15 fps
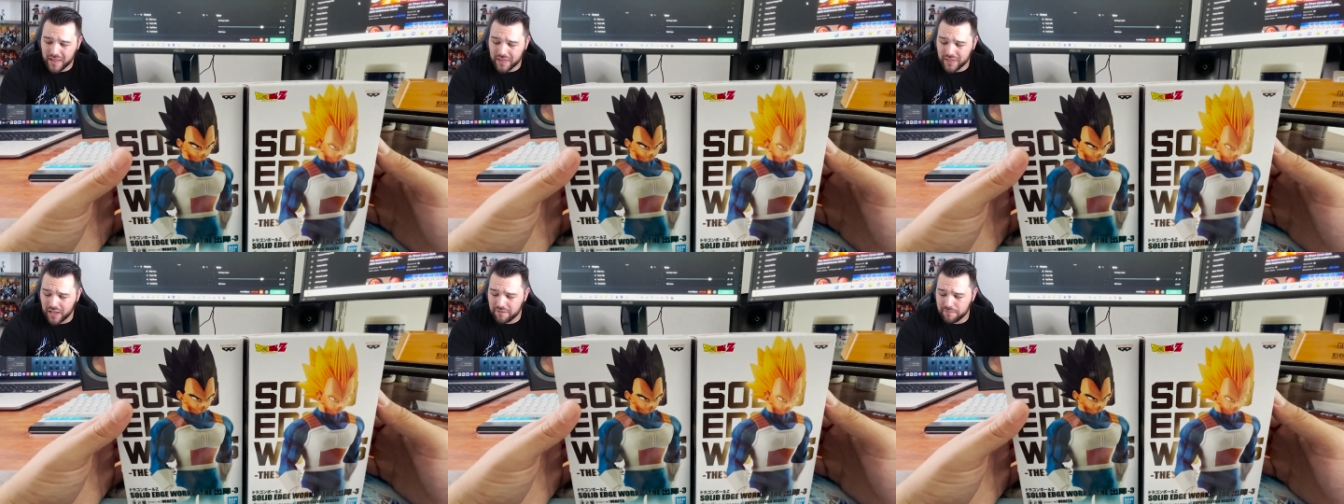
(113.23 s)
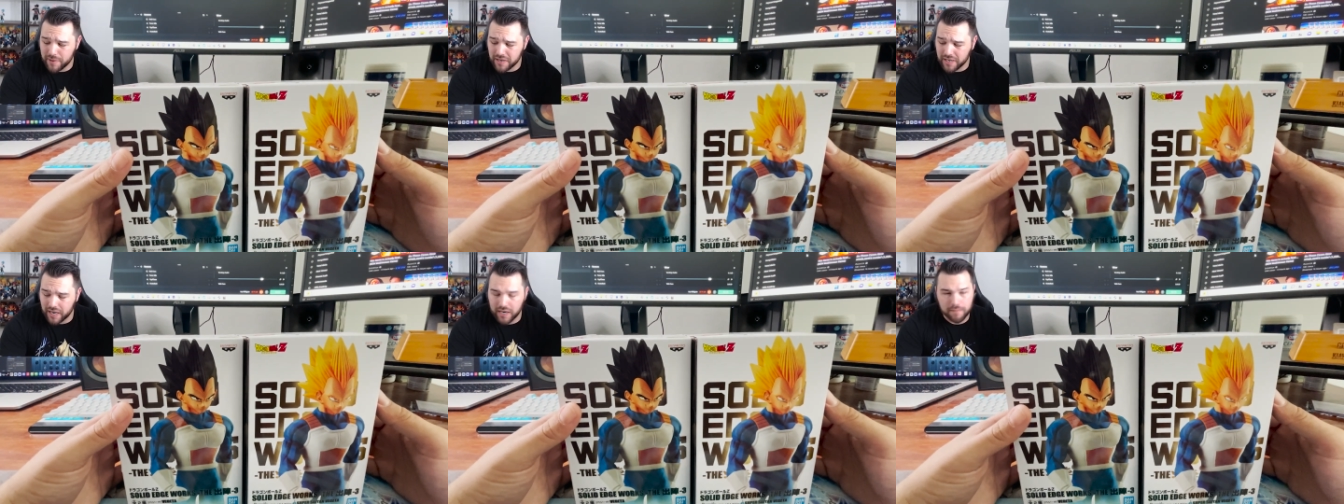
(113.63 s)
they've
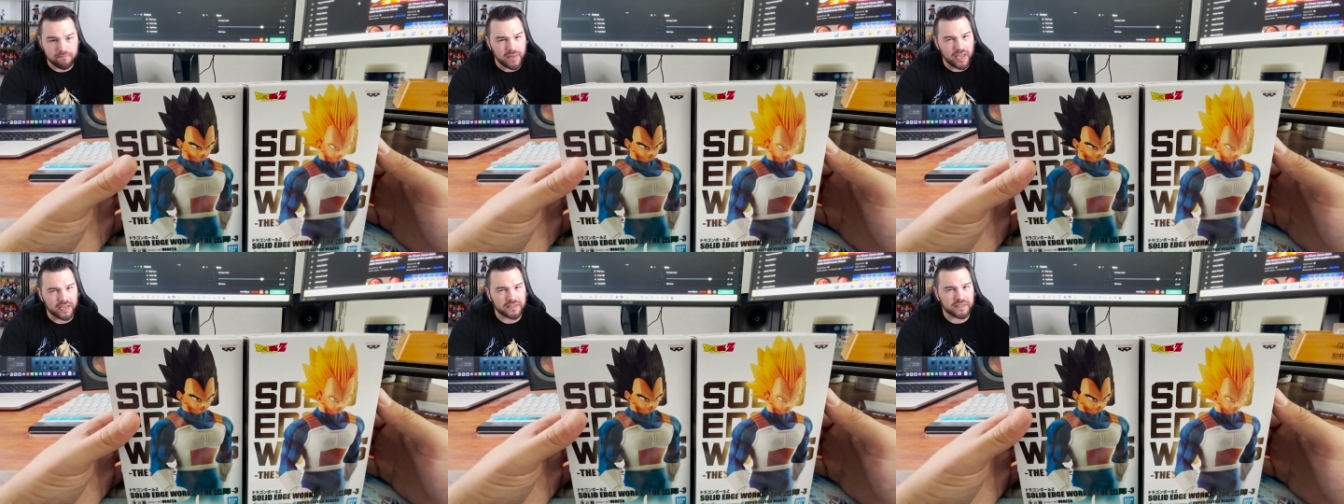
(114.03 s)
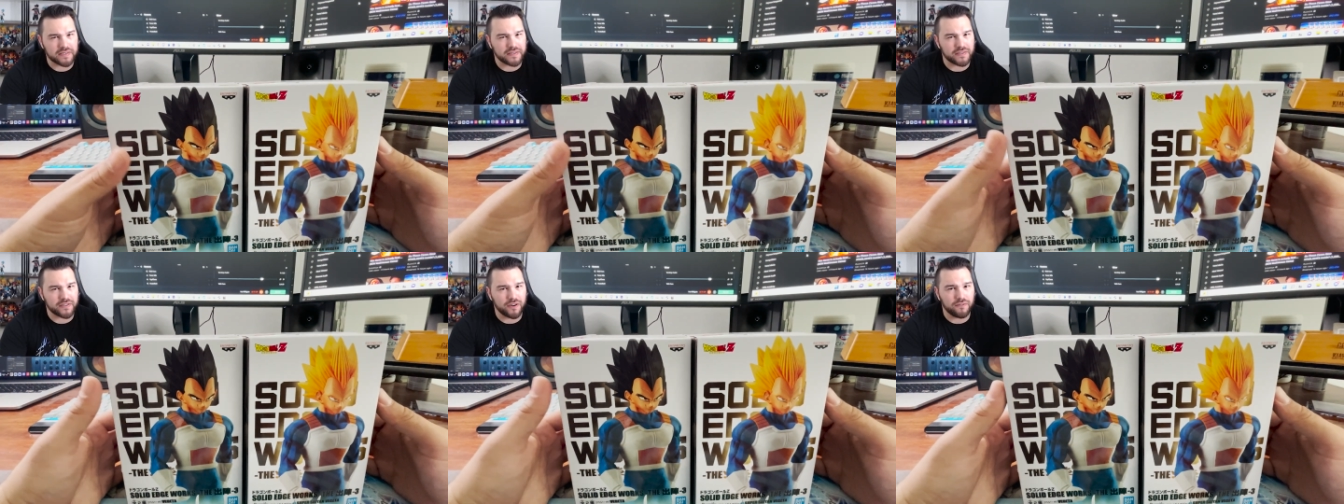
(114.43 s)
been kind of
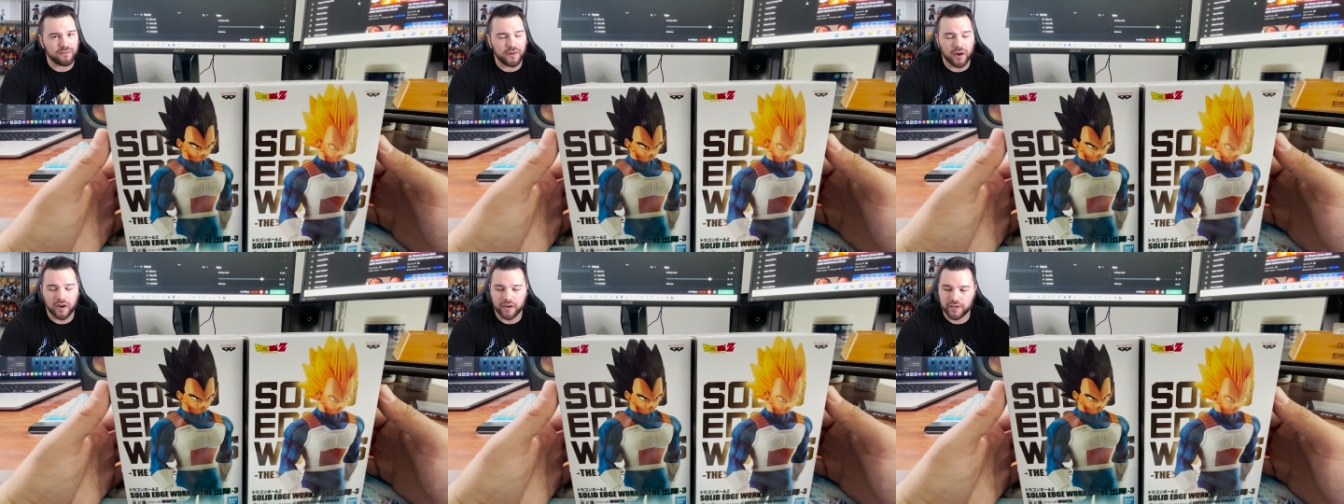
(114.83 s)
mixed so far.